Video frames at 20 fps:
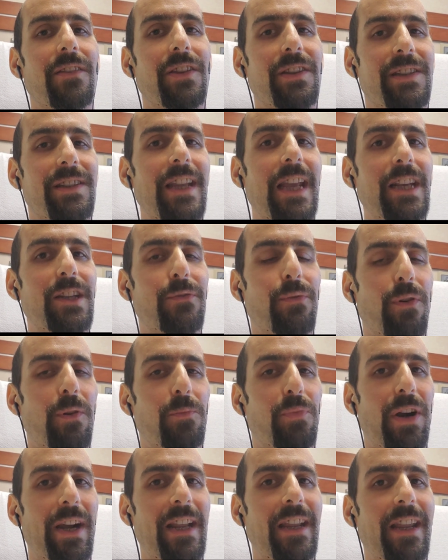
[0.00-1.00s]
the stage 4
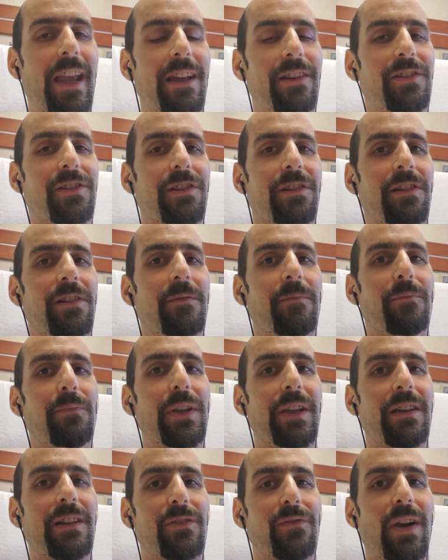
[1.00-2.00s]
brain cancer,
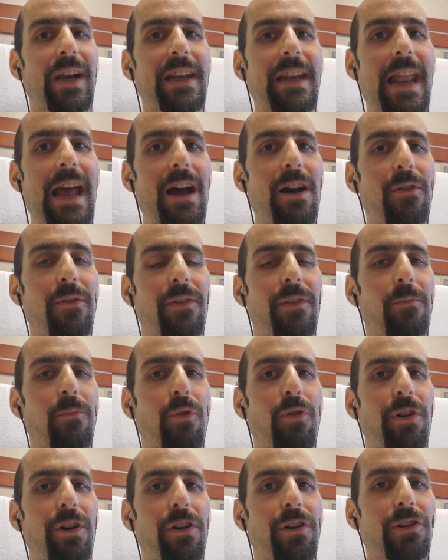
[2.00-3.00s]
because right now the
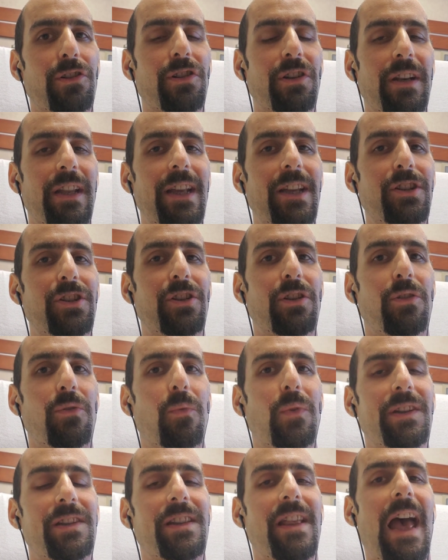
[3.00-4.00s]
more urgent issue
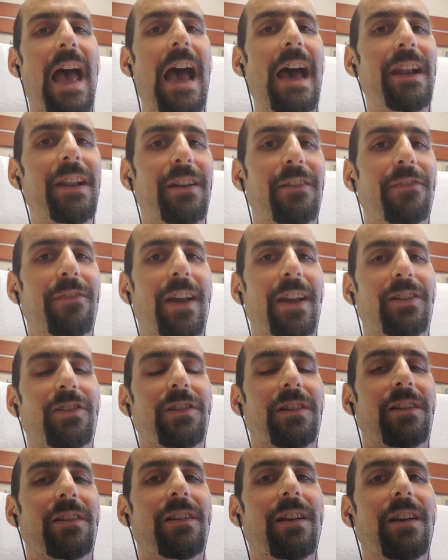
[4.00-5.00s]
was the head
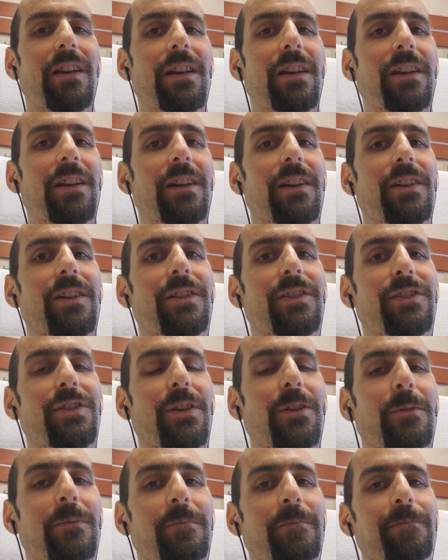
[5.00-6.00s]
infection.
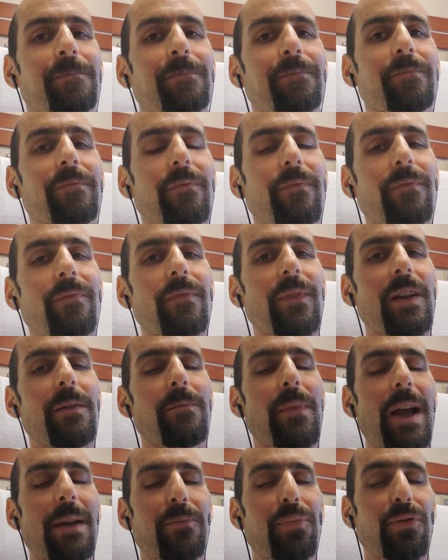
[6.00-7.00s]
So
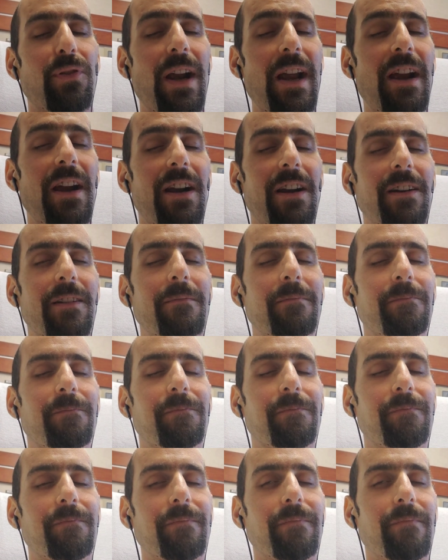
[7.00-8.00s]
my prayer,
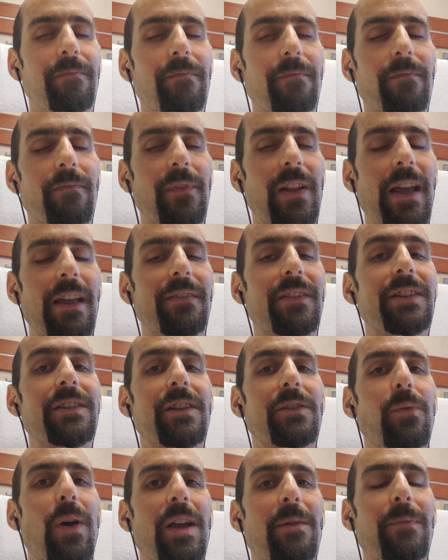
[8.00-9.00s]
and this
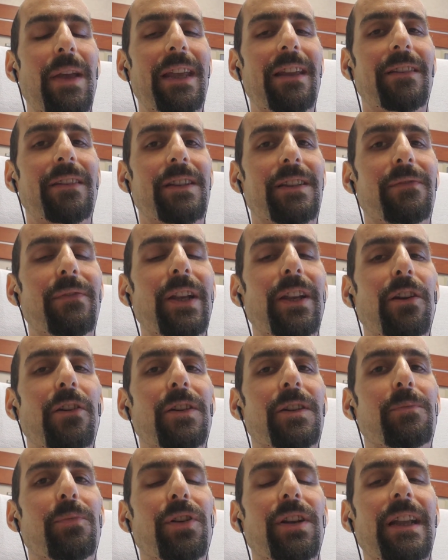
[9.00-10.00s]
is why I'm making this video,
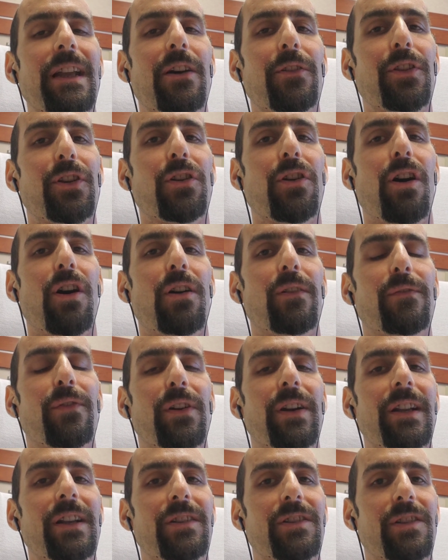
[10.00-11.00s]
is putting out the call for
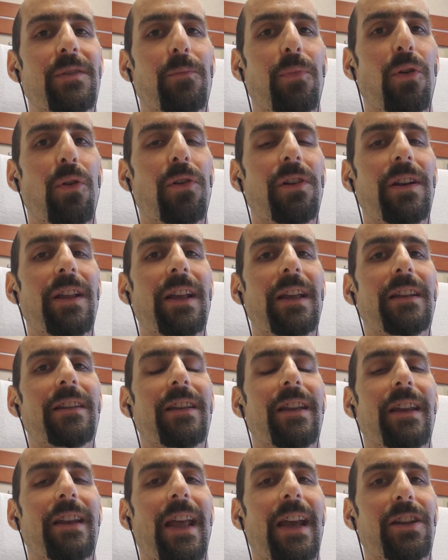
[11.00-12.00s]
any support
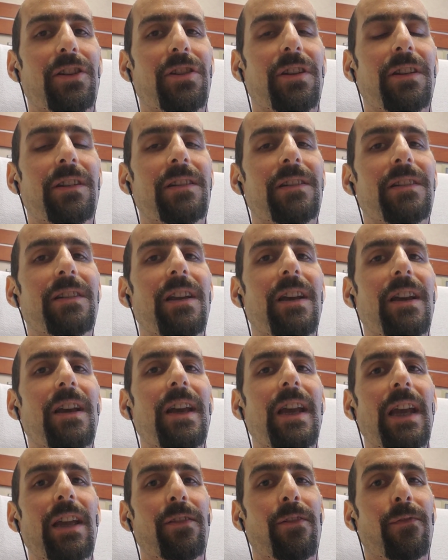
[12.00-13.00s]
and connections
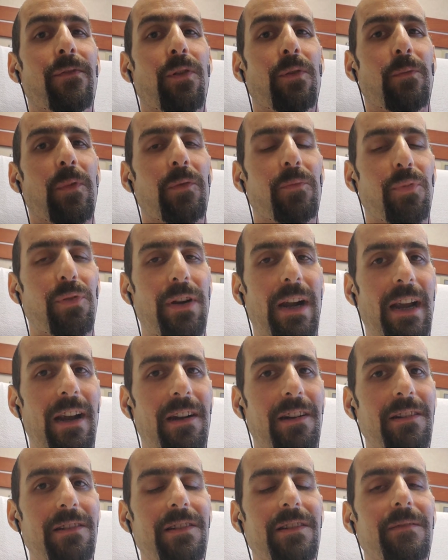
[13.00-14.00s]
in the form of
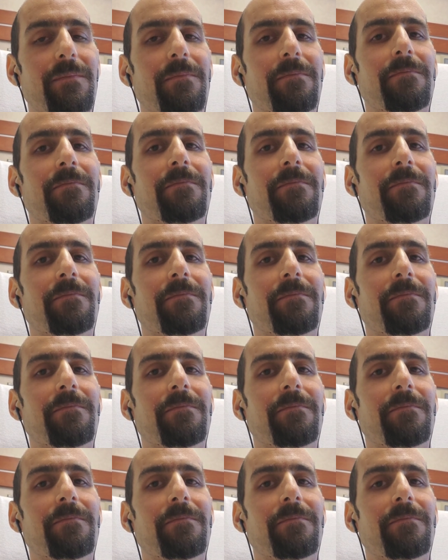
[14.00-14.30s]
prayers,